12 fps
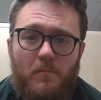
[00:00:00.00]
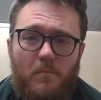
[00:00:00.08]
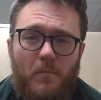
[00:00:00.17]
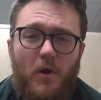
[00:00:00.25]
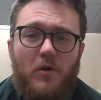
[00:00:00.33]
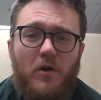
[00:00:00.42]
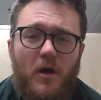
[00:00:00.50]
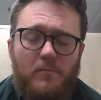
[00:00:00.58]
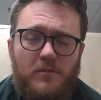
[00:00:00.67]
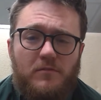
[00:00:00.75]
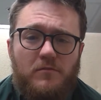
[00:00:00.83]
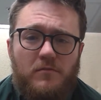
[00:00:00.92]
Mark
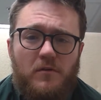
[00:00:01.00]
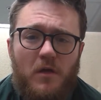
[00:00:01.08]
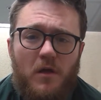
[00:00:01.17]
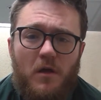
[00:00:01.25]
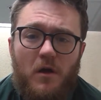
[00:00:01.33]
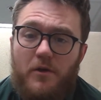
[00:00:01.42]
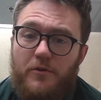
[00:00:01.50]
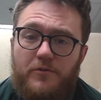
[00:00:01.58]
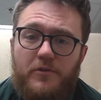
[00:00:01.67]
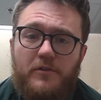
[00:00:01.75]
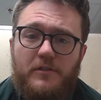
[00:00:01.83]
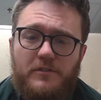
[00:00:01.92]
Compton, a
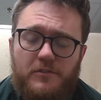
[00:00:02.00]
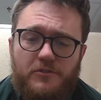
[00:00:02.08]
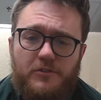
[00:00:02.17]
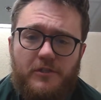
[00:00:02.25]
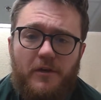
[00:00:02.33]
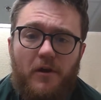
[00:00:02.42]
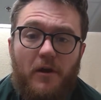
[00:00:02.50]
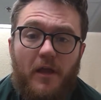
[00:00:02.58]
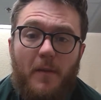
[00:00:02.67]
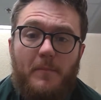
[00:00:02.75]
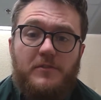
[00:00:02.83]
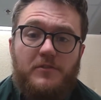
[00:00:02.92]
utilities engineer on
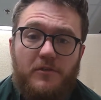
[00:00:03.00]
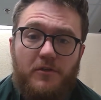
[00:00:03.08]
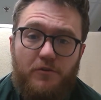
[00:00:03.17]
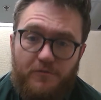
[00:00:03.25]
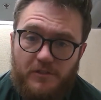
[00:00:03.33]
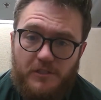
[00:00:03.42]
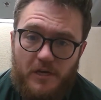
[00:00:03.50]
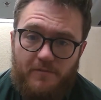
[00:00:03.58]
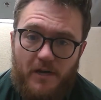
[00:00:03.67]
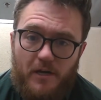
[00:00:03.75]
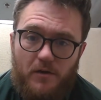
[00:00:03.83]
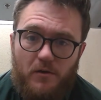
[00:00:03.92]
campus at University of
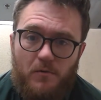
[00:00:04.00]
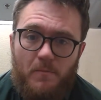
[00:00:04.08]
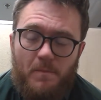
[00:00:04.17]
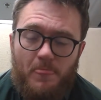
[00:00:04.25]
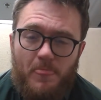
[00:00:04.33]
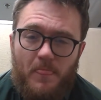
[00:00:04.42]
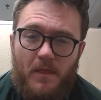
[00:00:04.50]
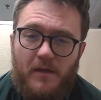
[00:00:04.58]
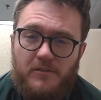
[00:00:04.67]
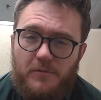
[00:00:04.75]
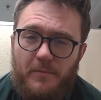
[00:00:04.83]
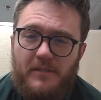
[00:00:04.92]
Idaho,
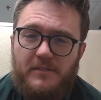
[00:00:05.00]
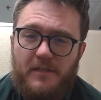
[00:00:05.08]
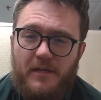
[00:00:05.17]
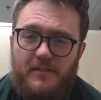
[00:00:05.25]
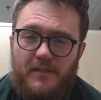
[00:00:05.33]
estimates that